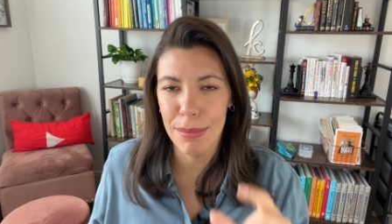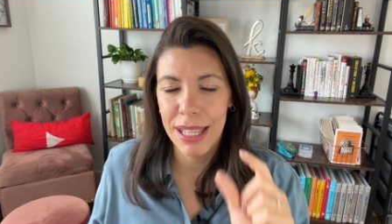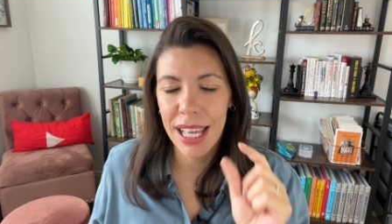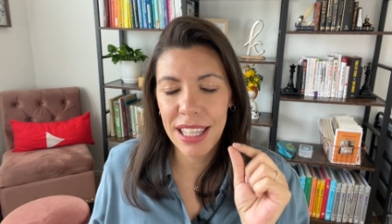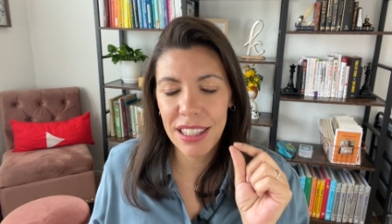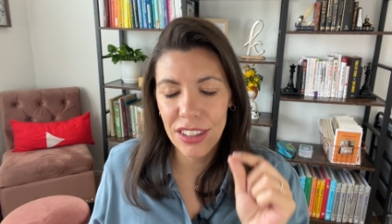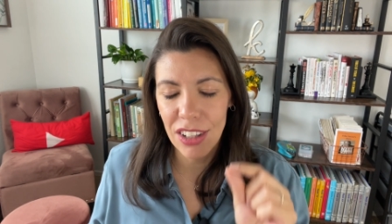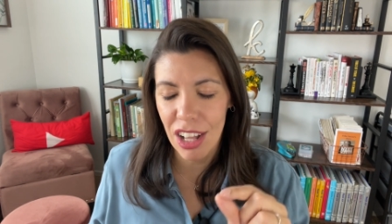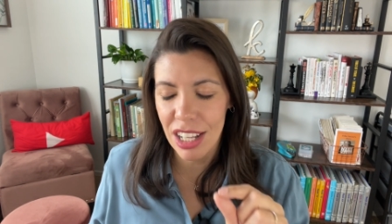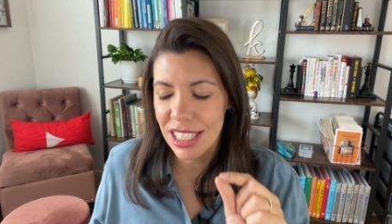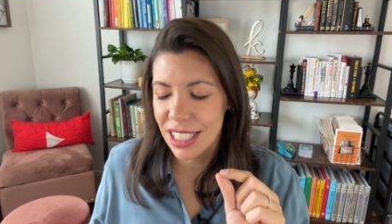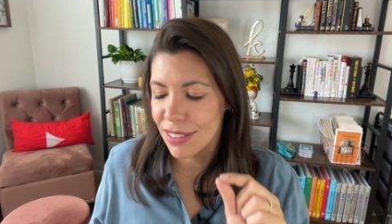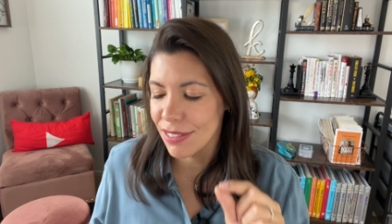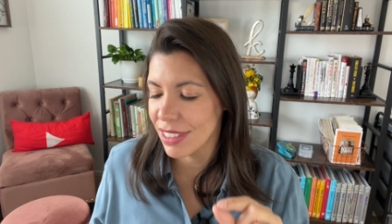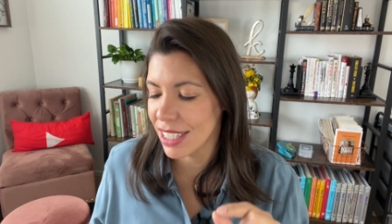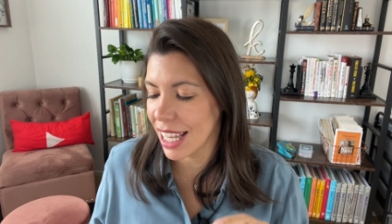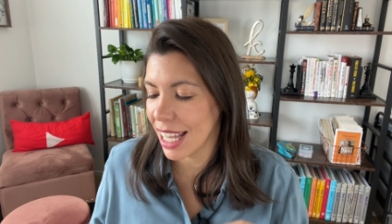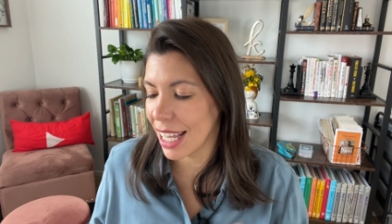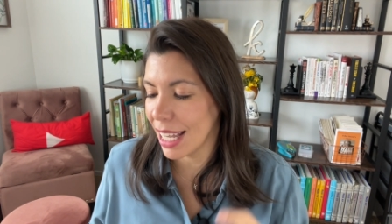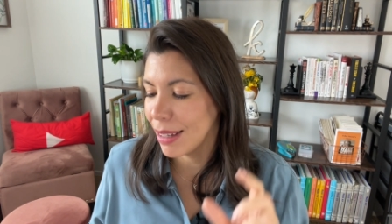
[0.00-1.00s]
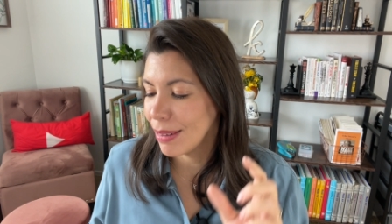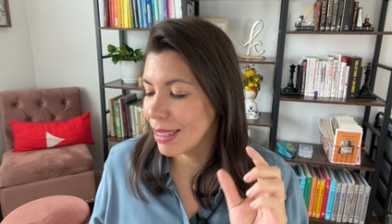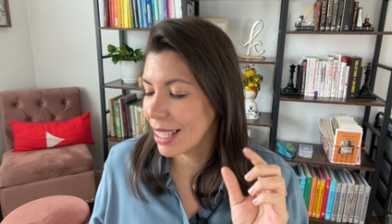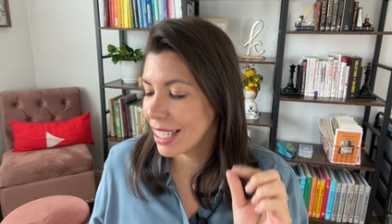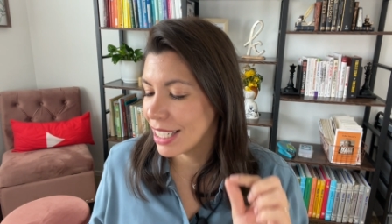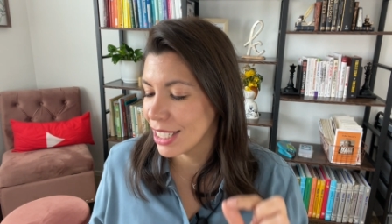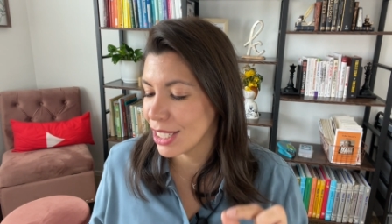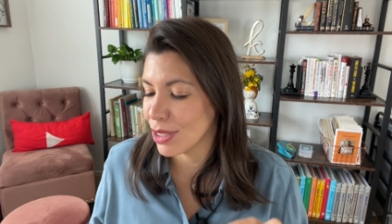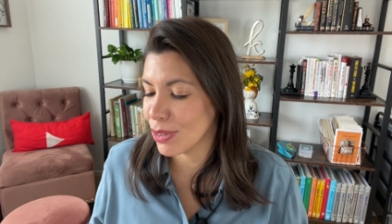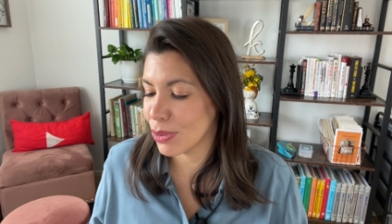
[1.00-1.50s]
That loss of time,
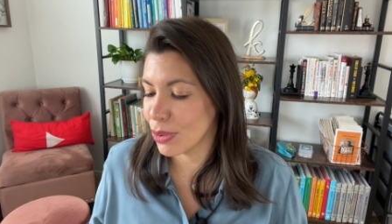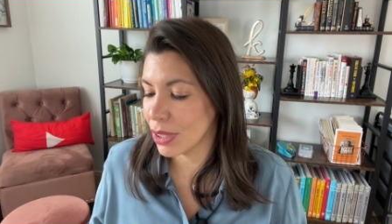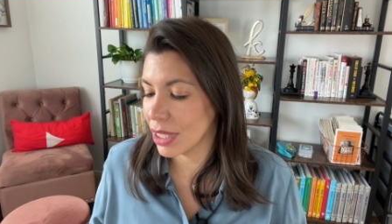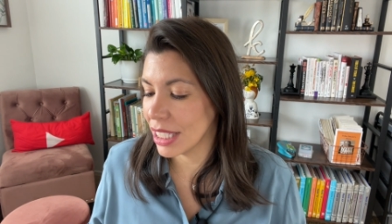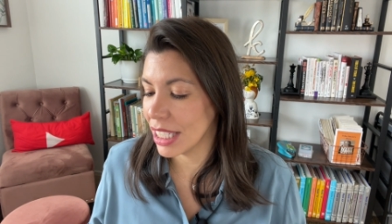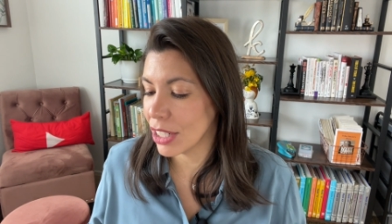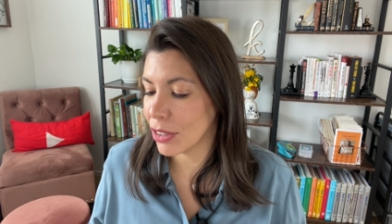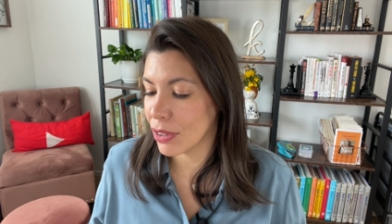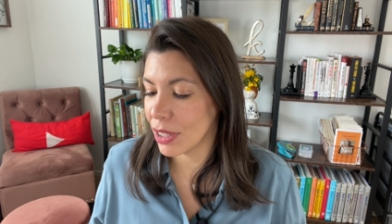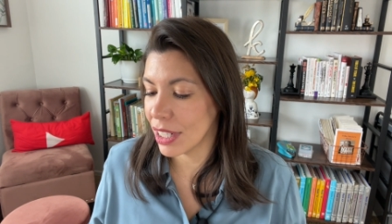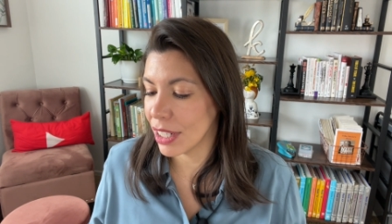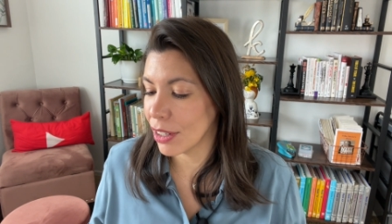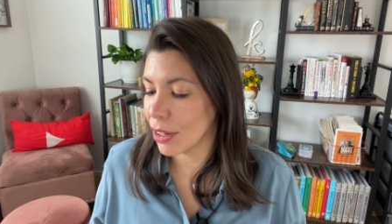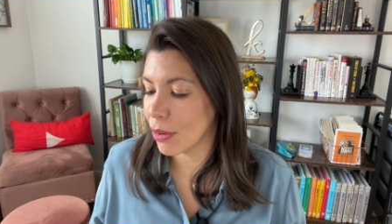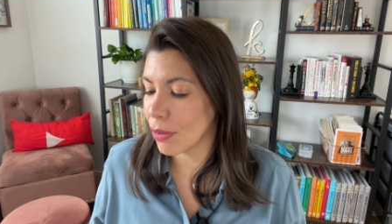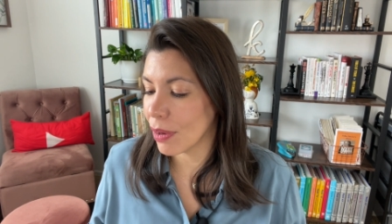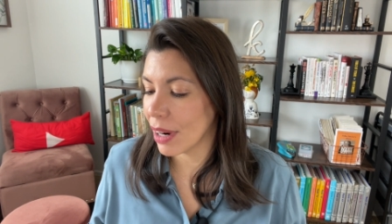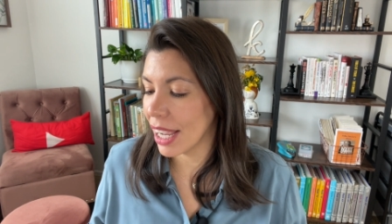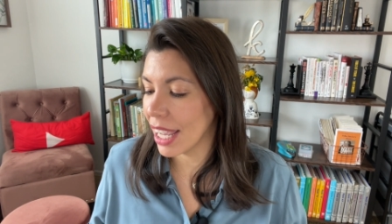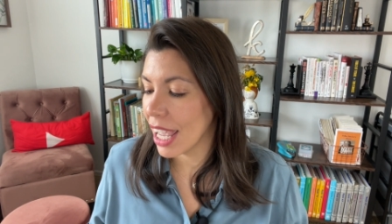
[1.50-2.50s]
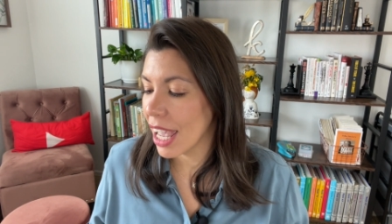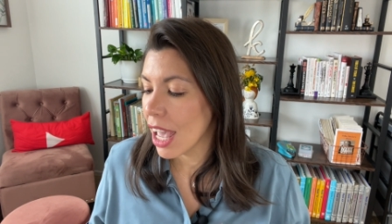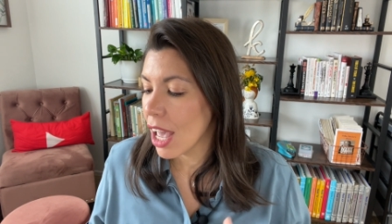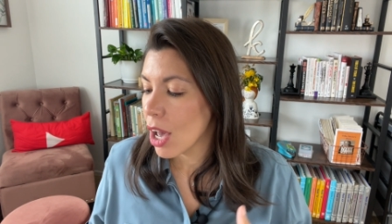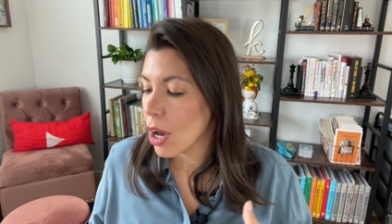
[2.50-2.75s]
that is really critical, right?